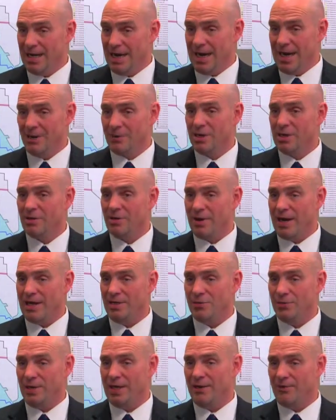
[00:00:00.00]
Iowa, and
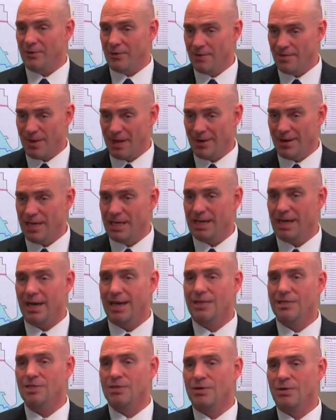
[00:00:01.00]
graduated from Marion
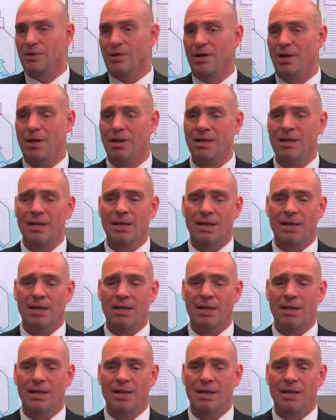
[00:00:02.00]
High School.